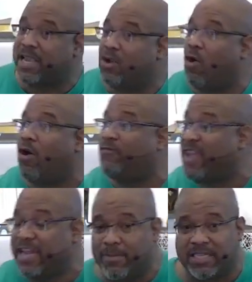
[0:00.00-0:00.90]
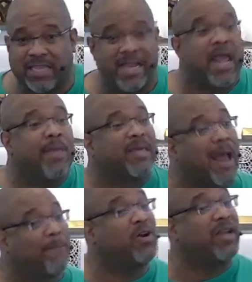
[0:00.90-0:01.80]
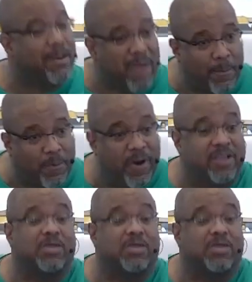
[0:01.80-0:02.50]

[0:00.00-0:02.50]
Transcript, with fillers: or a vending machine that I put in my prayers and what